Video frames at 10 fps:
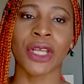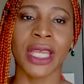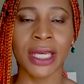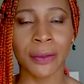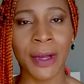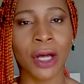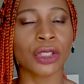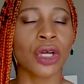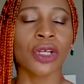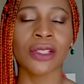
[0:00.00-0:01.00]
talking
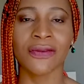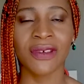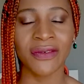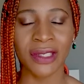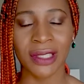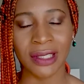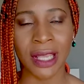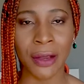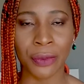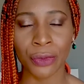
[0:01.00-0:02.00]
about cost of living in
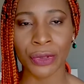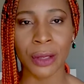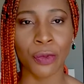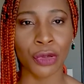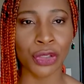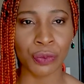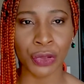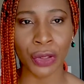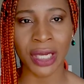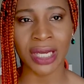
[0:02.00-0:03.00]
Cyprus, I'm going to be
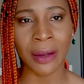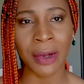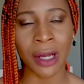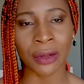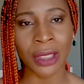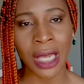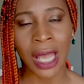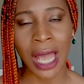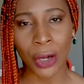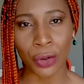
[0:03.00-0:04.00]
talking about
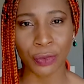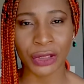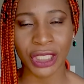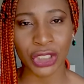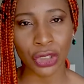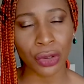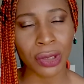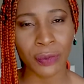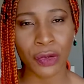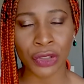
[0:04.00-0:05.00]
accommodation,
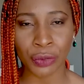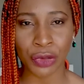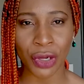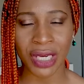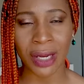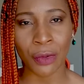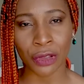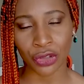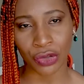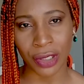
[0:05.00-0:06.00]
I'm going to be talking
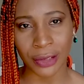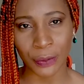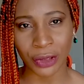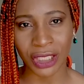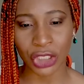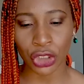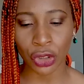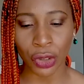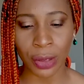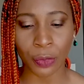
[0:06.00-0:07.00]
about
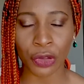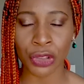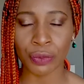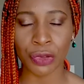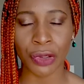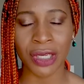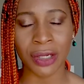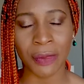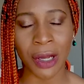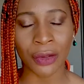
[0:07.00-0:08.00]
transportation, I'm going to be talking
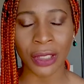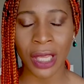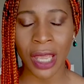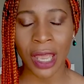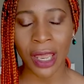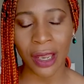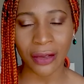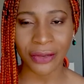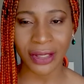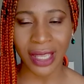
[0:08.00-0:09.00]
about
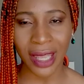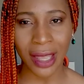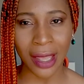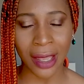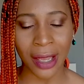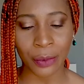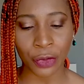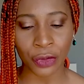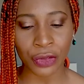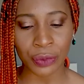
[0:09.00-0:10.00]
healthcare, I'm
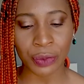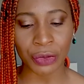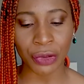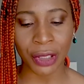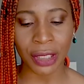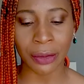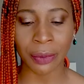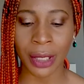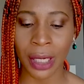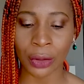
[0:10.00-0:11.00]
going to be talking
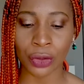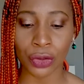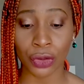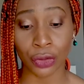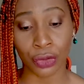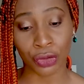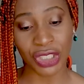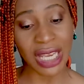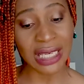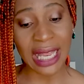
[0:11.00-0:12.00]
about your
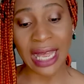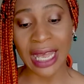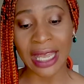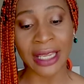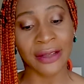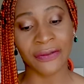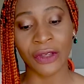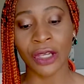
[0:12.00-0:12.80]
social life,